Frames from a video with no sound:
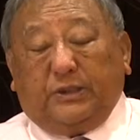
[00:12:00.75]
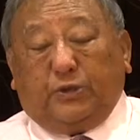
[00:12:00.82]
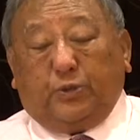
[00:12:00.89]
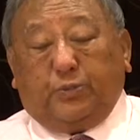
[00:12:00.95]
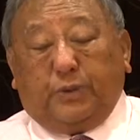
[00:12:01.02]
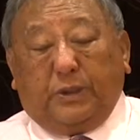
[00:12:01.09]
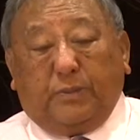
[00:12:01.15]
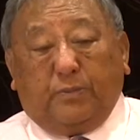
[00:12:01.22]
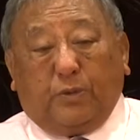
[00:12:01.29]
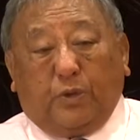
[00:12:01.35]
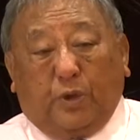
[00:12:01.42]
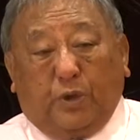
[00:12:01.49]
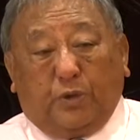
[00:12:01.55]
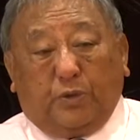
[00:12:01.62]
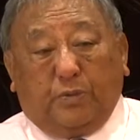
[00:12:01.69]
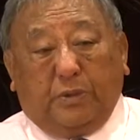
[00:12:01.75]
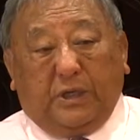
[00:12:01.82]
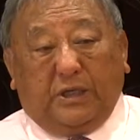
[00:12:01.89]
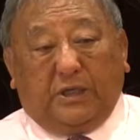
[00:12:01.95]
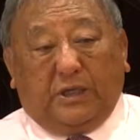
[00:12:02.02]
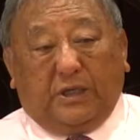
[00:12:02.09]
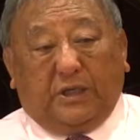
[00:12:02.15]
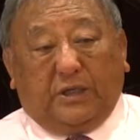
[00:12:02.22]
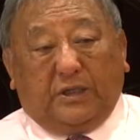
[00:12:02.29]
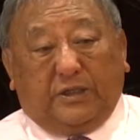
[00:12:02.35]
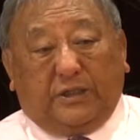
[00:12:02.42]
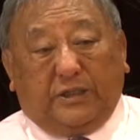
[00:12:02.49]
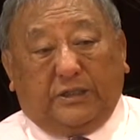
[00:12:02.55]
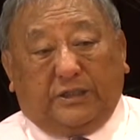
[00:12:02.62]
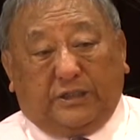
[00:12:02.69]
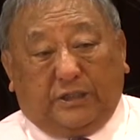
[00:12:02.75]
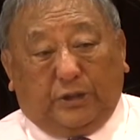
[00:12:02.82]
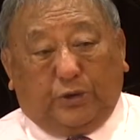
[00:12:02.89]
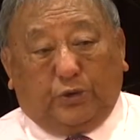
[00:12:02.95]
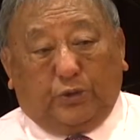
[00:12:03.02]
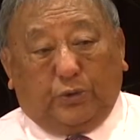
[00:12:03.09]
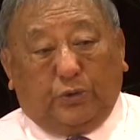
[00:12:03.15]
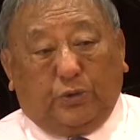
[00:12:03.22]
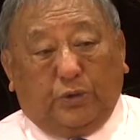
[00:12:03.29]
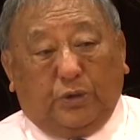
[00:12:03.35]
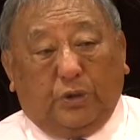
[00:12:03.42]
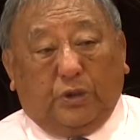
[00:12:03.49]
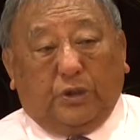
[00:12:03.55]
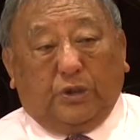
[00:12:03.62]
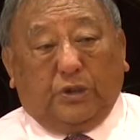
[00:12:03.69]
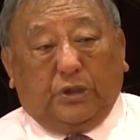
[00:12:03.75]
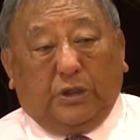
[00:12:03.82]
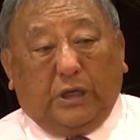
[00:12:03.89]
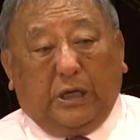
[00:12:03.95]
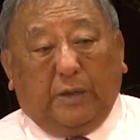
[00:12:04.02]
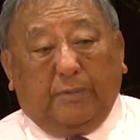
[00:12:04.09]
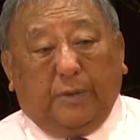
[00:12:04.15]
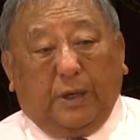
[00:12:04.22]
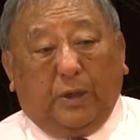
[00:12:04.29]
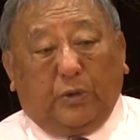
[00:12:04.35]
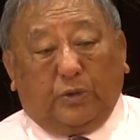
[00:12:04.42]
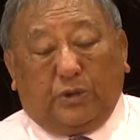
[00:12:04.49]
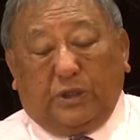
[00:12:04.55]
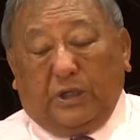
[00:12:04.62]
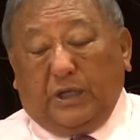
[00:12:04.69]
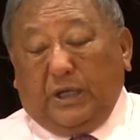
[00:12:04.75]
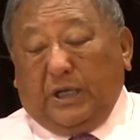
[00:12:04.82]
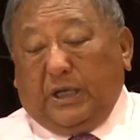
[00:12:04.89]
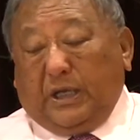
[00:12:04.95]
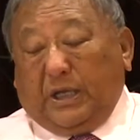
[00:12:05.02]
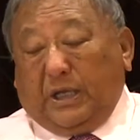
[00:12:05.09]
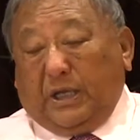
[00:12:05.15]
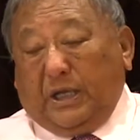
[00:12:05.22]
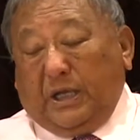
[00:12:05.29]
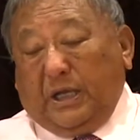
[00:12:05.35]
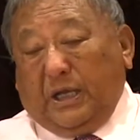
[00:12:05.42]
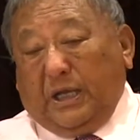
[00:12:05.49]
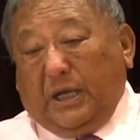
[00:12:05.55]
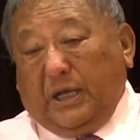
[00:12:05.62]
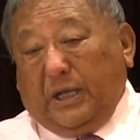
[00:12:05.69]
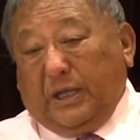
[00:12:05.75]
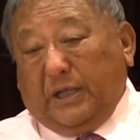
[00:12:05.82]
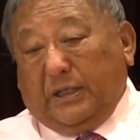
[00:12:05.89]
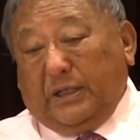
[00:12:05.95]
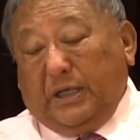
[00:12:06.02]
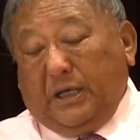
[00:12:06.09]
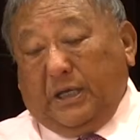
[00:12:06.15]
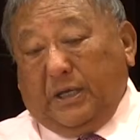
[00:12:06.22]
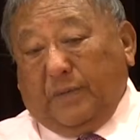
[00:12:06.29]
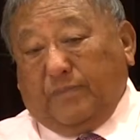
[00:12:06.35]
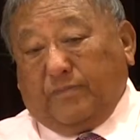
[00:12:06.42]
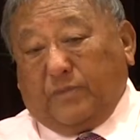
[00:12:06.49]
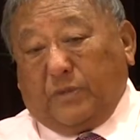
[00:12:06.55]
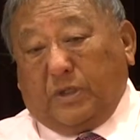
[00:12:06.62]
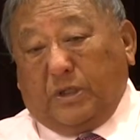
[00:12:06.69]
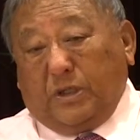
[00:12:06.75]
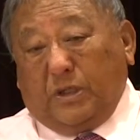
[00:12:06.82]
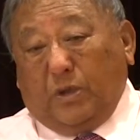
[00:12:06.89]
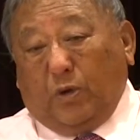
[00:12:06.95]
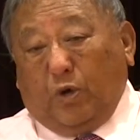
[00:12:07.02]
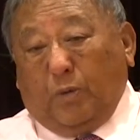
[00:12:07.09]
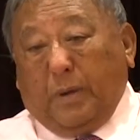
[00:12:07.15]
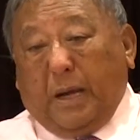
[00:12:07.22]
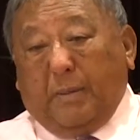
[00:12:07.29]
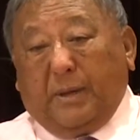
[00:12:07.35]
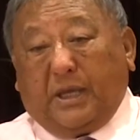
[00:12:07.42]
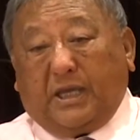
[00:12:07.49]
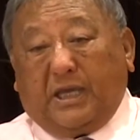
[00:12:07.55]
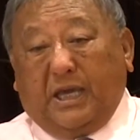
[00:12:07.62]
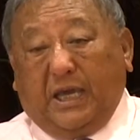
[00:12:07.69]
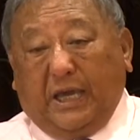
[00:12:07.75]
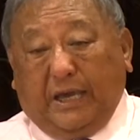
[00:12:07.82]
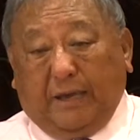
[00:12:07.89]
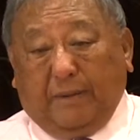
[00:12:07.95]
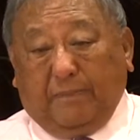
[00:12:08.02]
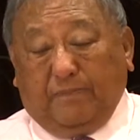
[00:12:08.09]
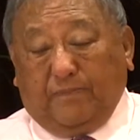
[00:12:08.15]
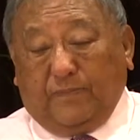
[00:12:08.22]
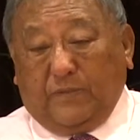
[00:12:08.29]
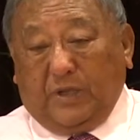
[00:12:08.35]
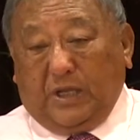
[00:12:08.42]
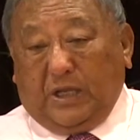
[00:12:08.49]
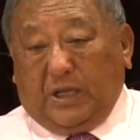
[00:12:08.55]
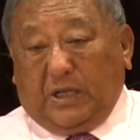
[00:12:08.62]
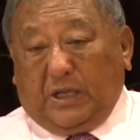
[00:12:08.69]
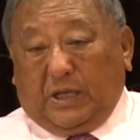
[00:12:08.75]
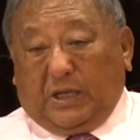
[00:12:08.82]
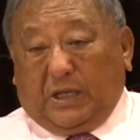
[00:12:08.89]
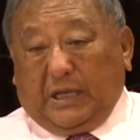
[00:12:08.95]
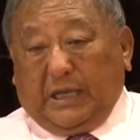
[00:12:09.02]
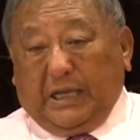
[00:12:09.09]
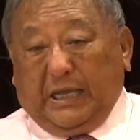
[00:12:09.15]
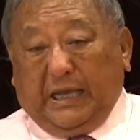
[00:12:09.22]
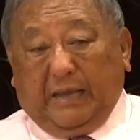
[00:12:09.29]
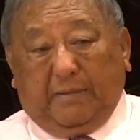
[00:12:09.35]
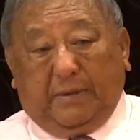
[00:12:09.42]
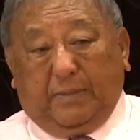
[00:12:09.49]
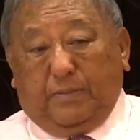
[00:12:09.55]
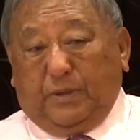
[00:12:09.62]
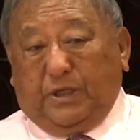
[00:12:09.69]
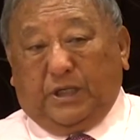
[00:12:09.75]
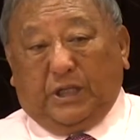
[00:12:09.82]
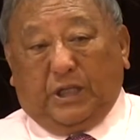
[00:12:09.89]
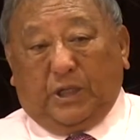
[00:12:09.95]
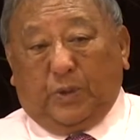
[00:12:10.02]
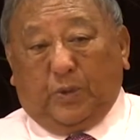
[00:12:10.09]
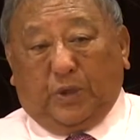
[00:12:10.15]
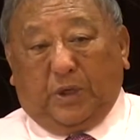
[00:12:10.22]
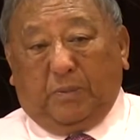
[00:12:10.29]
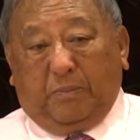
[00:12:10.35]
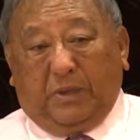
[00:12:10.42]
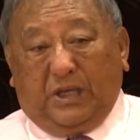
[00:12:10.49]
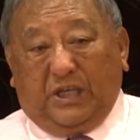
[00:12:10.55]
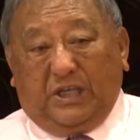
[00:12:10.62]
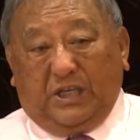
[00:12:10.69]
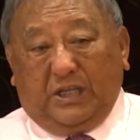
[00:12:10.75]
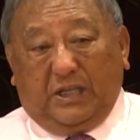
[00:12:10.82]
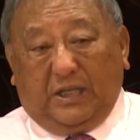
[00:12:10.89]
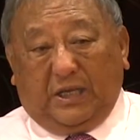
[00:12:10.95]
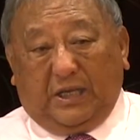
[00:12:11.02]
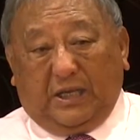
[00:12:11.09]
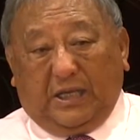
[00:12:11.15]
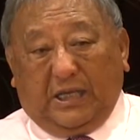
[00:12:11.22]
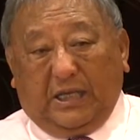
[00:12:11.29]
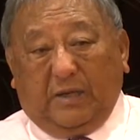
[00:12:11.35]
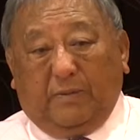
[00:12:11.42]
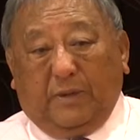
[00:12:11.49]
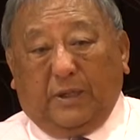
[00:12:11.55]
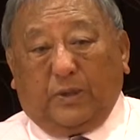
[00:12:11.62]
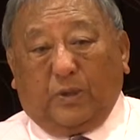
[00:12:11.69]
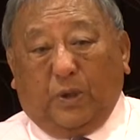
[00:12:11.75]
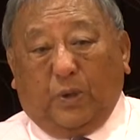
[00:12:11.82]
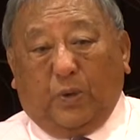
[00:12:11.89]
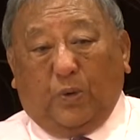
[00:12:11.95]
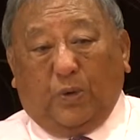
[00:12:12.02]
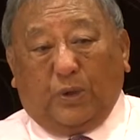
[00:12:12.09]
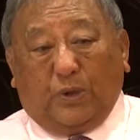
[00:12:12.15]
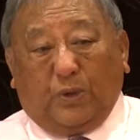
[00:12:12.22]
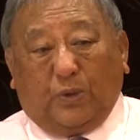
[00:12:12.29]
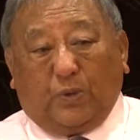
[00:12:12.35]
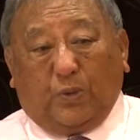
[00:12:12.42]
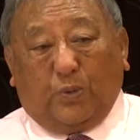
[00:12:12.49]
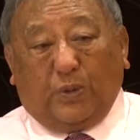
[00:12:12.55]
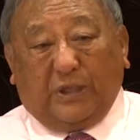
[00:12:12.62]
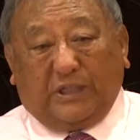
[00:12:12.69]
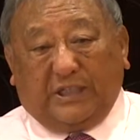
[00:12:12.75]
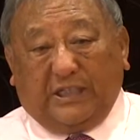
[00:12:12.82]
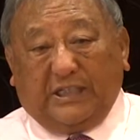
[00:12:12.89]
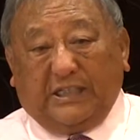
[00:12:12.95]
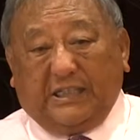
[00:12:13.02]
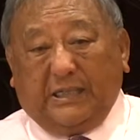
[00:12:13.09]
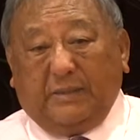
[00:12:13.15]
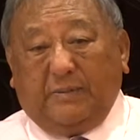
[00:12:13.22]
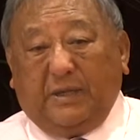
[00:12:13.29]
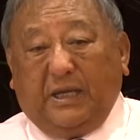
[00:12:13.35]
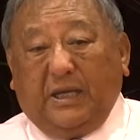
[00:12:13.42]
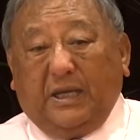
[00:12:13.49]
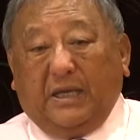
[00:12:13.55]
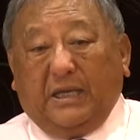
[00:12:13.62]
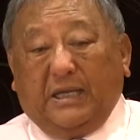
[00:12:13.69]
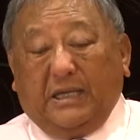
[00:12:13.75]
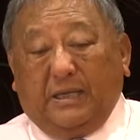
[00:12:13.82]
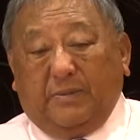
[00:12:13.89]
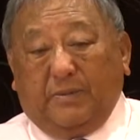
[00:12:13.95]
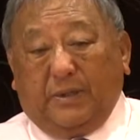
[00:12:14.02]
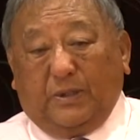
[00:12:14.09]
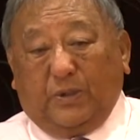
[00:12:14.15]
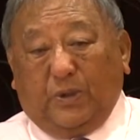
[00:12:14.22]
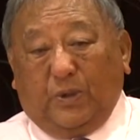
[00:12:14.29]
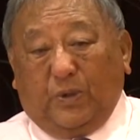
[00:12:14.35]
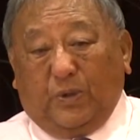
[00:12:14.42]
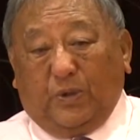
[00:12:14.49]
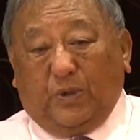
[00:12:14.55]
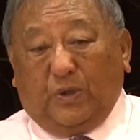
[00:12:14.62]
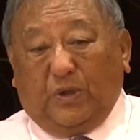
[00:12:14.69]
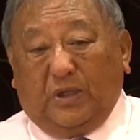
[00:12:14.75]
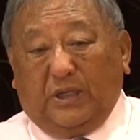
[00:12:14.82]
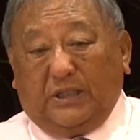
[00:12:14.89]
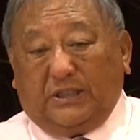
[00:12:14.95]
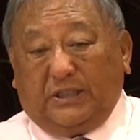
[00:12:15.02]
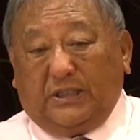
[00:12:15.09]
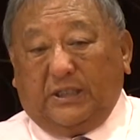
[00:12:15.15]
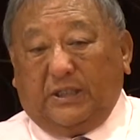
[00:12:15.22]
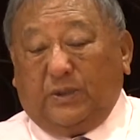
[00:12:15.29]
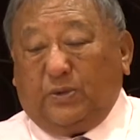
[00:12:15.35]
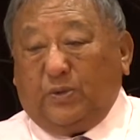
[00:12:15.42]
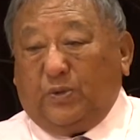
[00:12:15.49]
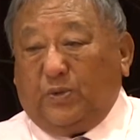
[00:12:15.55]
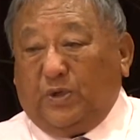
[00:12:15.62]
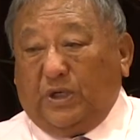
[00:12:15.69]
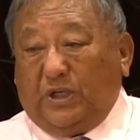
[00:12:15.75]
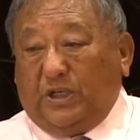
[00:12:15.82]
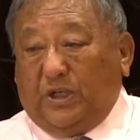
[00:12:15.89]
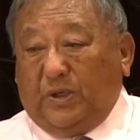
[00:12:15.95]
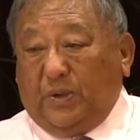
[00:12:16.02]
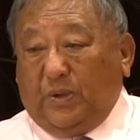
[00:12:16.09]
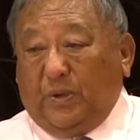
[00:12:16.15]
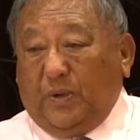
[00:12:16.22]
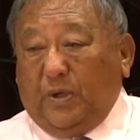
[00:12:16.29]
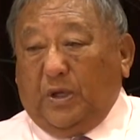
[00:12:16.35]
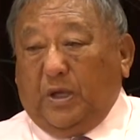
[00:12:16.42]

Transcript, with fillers: Supreme Court made decision about uh, the Obamacare, everybody knew immediately. Even though you are not watching TV, even though you are not listening to radio,